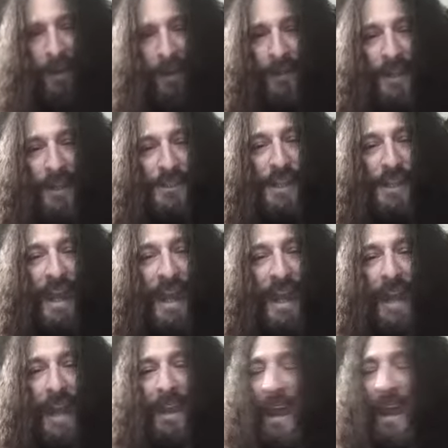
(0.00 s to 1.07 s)
that she
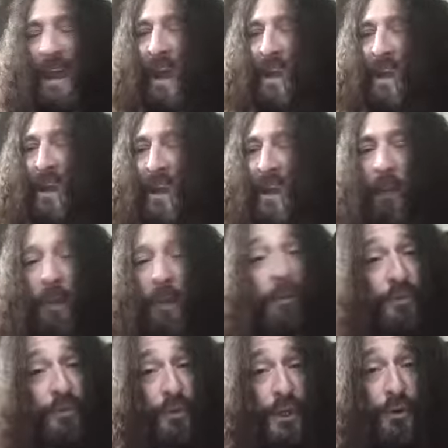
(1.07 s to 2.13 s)
had, and it was
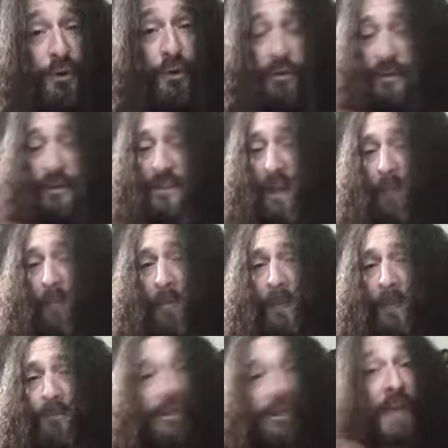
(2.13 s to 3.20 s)
really cool because
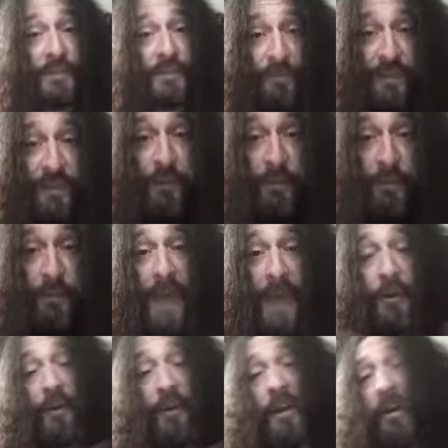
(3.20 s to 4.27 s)
she had some Fleetwood Mac
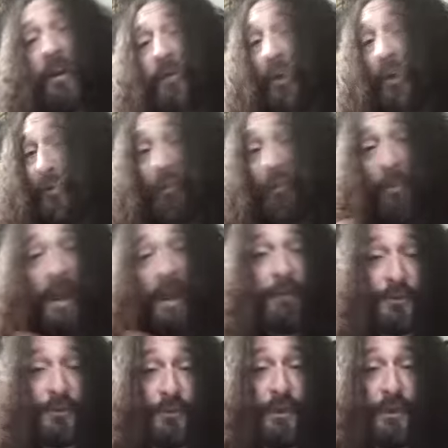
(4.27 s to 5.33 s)
on there. Fleetwood Mac was
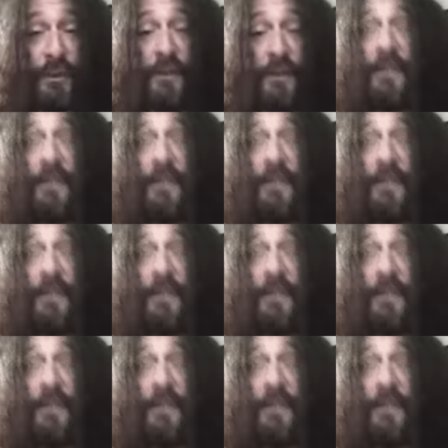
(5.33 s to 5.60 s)
really good.